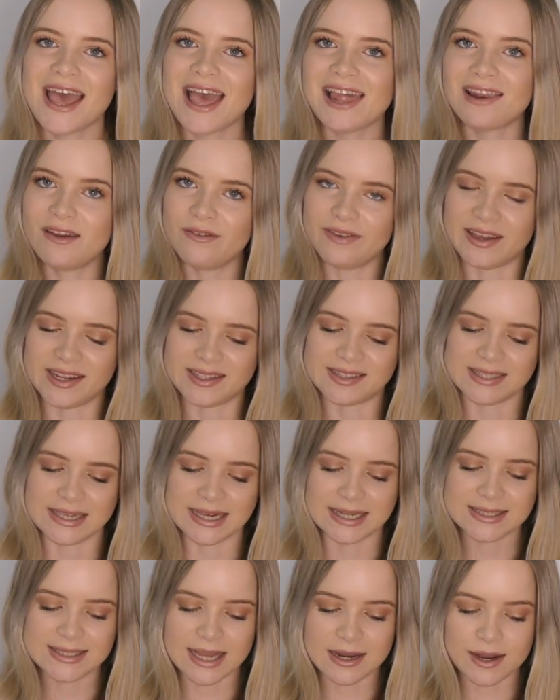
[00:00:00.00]

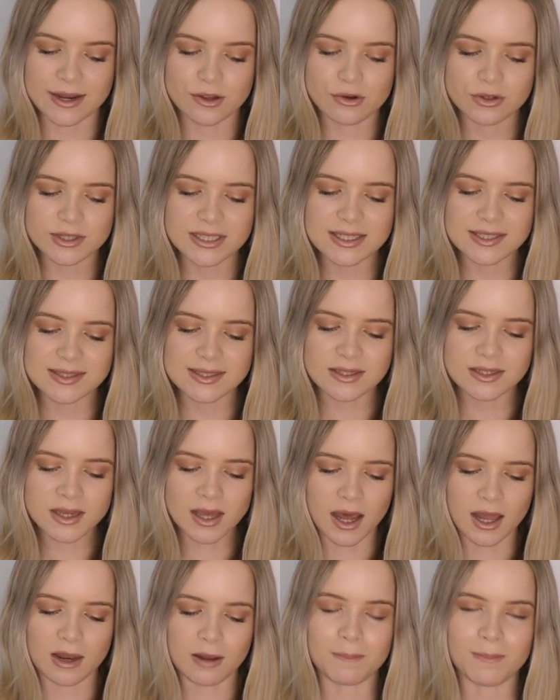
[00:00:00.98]
Elevated and I got these in the
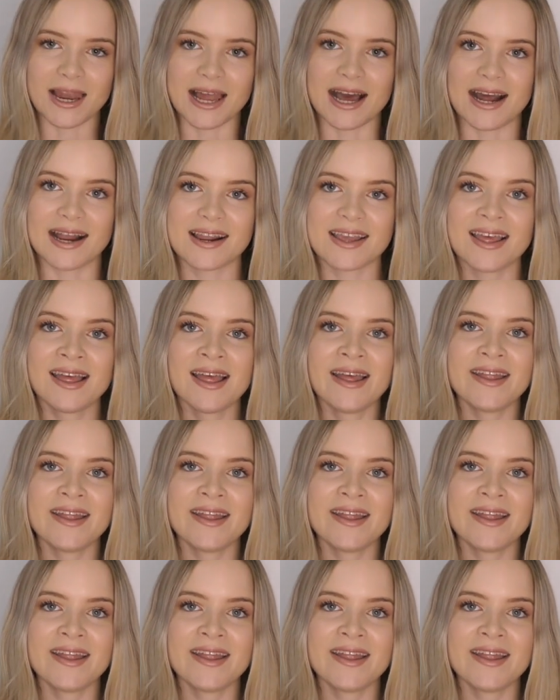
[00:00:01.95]
colour black.